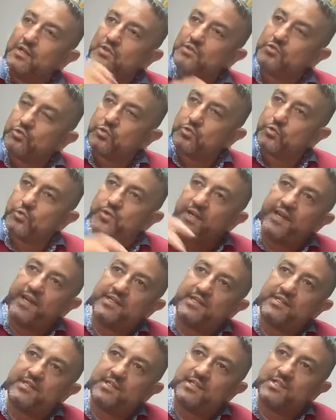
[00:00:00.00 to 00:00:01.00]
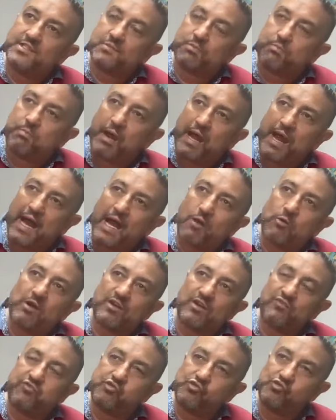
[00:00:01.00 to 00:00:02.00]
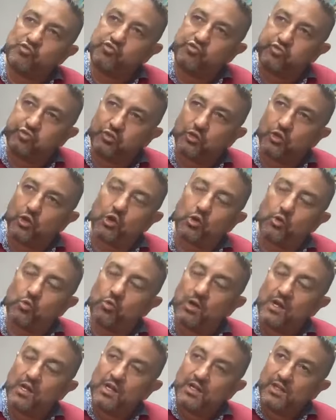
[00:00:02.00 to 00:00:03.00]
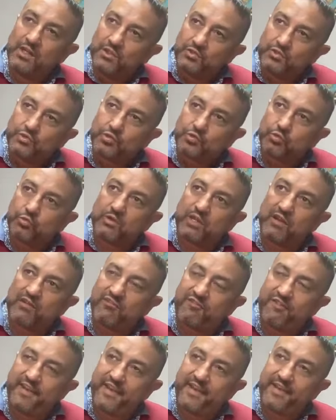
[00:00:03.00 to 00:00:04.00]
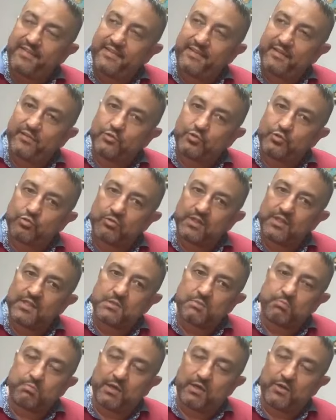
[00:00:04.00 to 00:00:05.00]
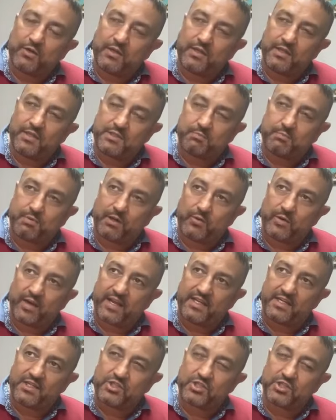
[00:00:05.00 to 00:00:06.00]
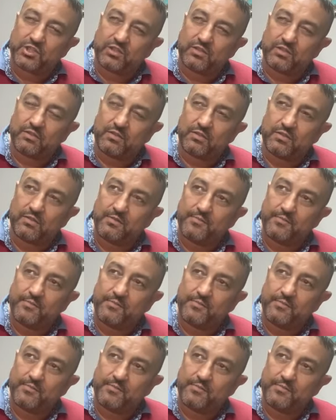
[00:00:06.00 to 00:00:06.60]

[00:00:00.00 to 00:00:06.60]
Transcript: to create this powerful flow through the faith and through the inspiration